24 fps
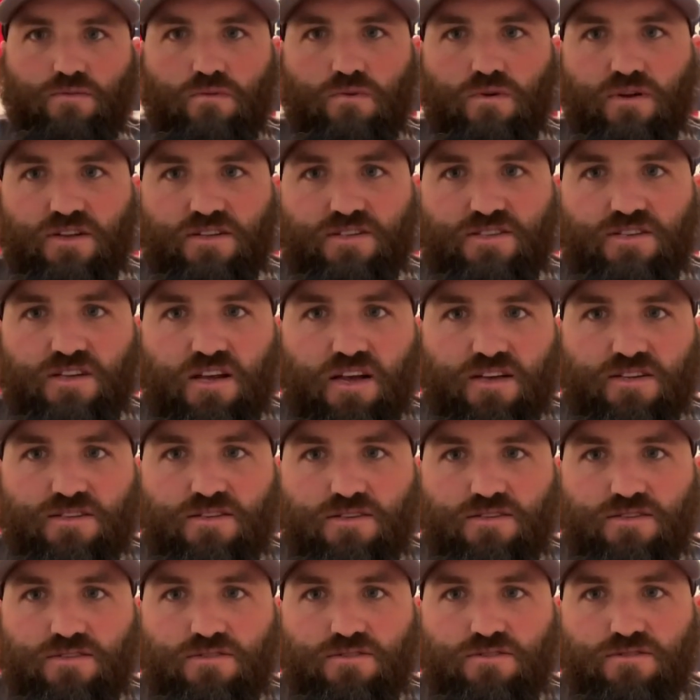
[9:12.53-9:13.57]
it says
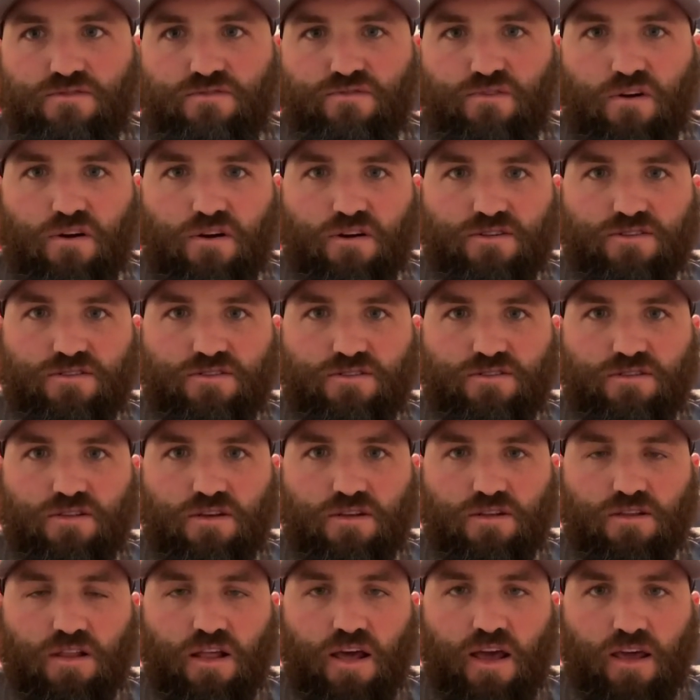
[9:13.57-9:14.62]
as far as the
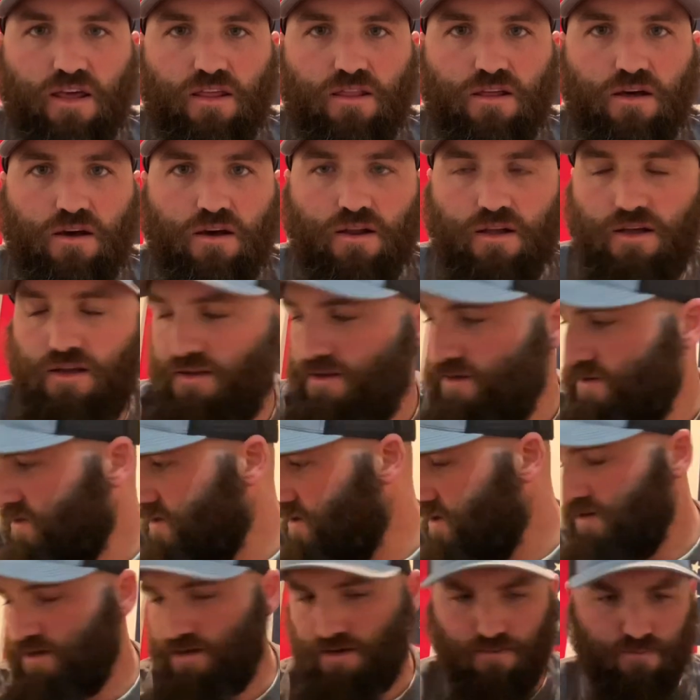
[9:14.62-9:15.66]
length on it.
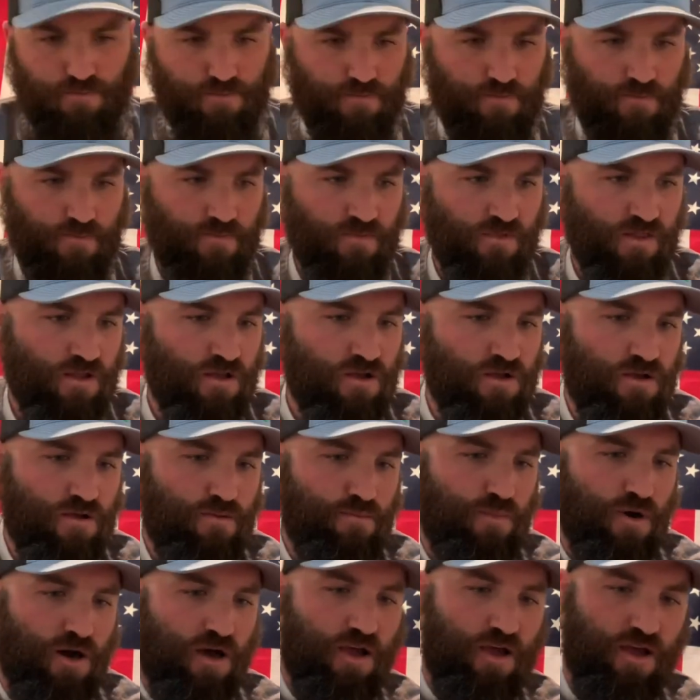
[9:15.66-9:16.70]

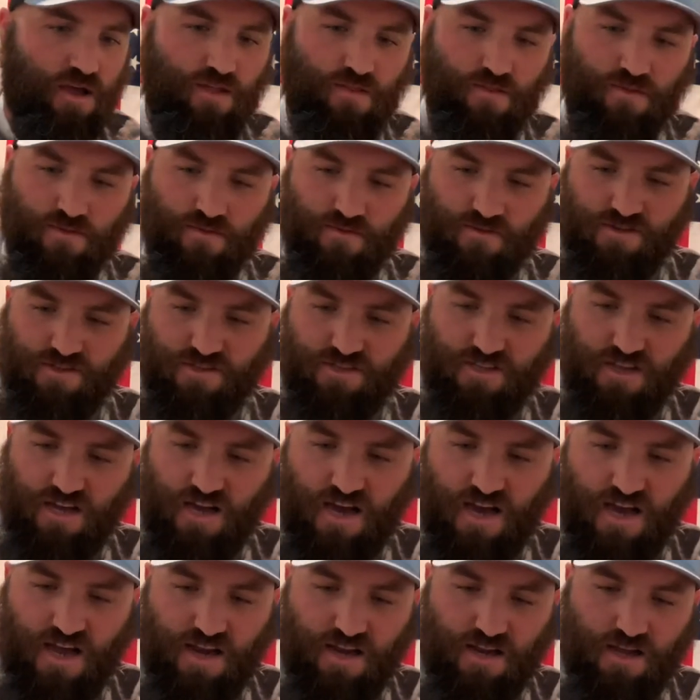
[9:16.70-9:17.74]
But
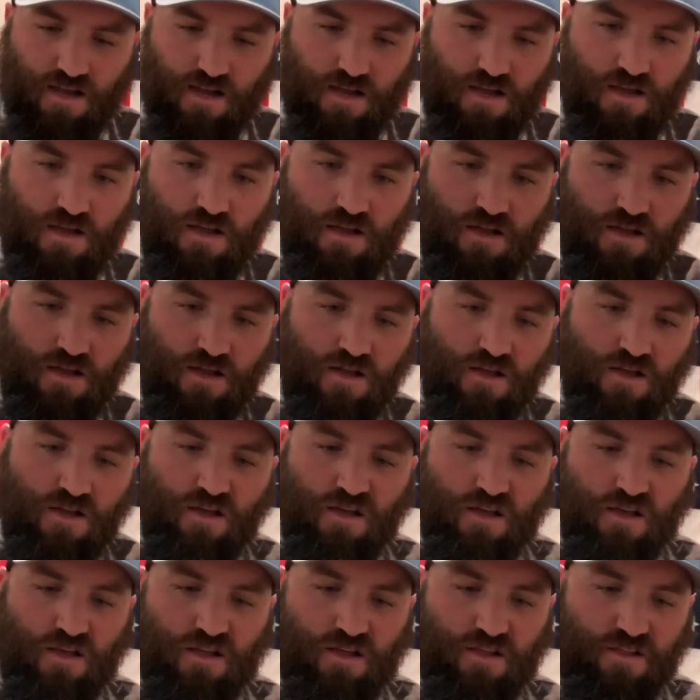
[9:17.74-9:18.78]
inside
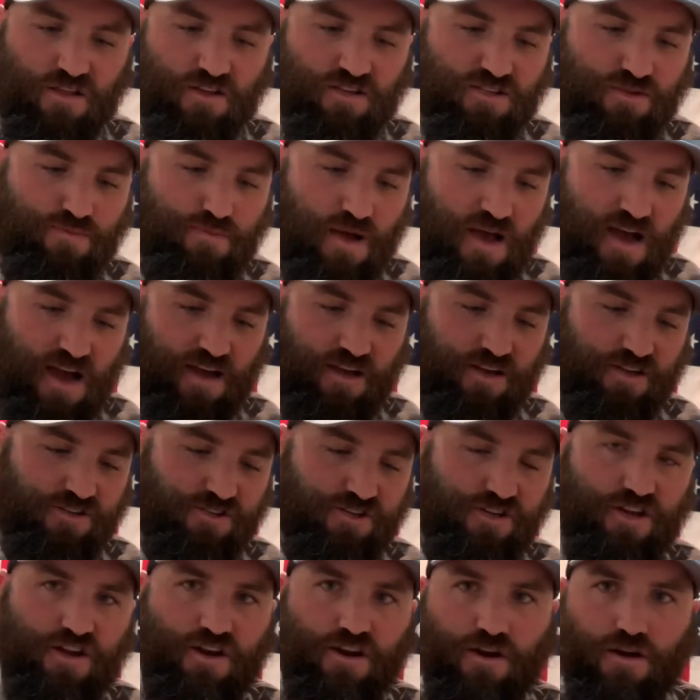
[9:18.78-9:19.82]
this package
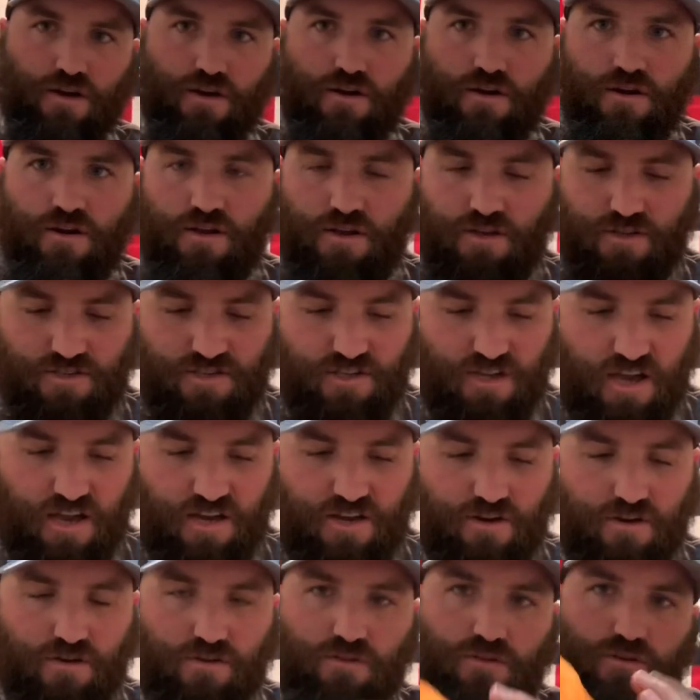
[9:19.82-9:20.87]
here, inside
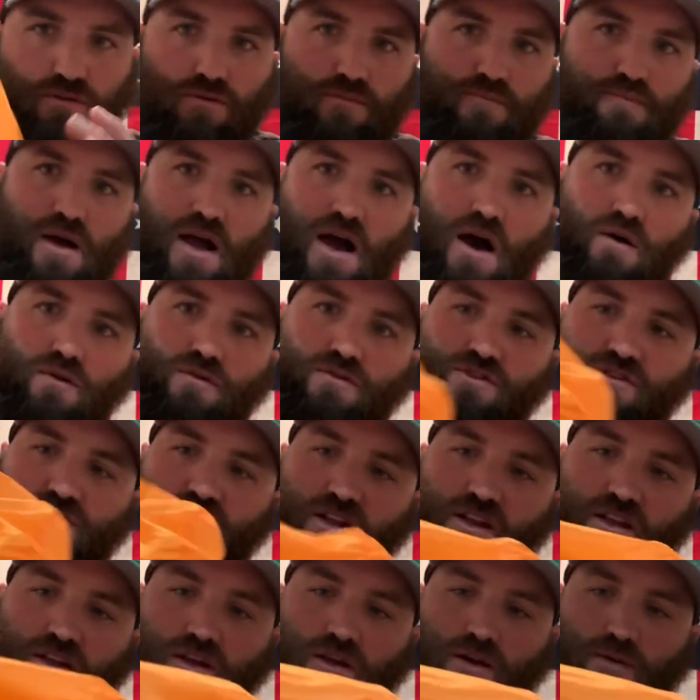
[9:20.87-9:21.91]
your little pouch
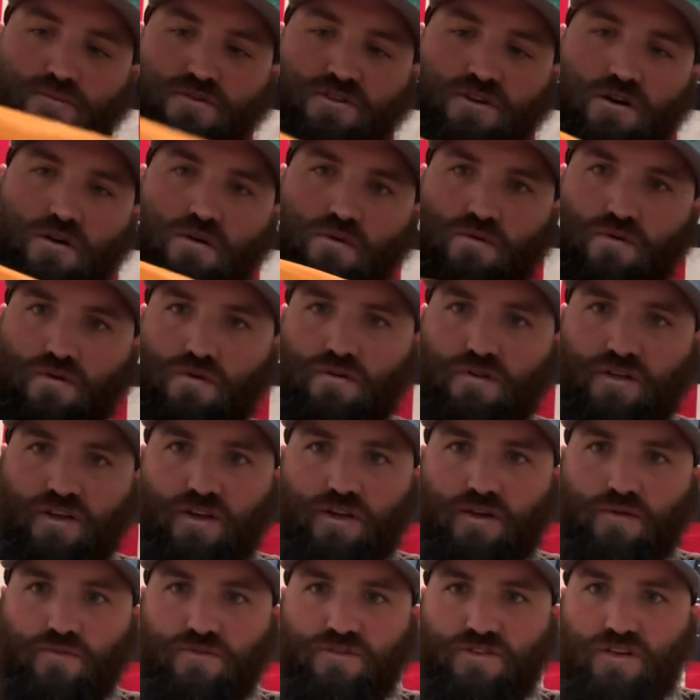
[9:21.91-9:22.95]
that it comes all rolled
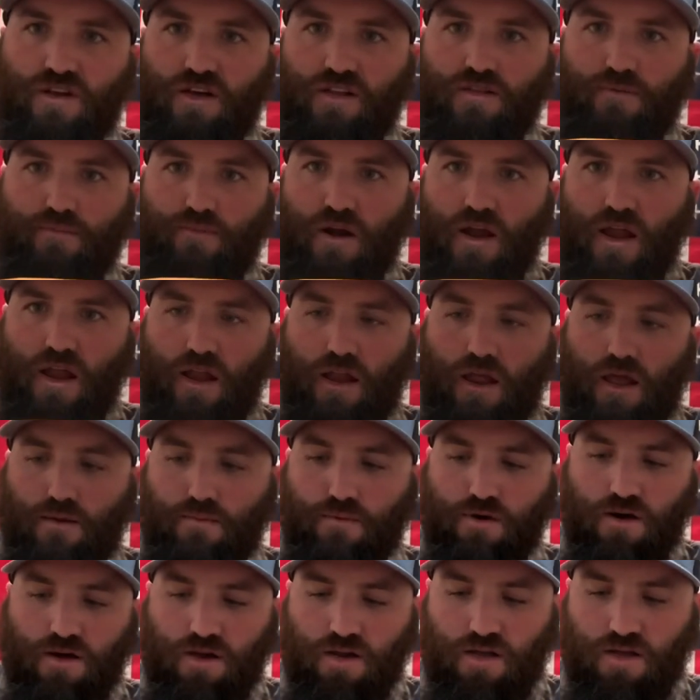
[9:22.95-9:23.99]
in, it's got the brand
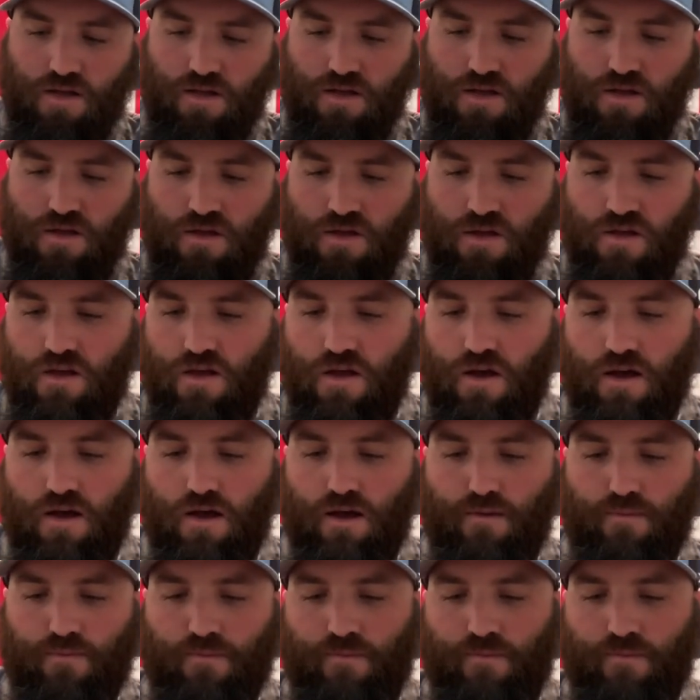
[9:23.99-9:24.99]
name on it.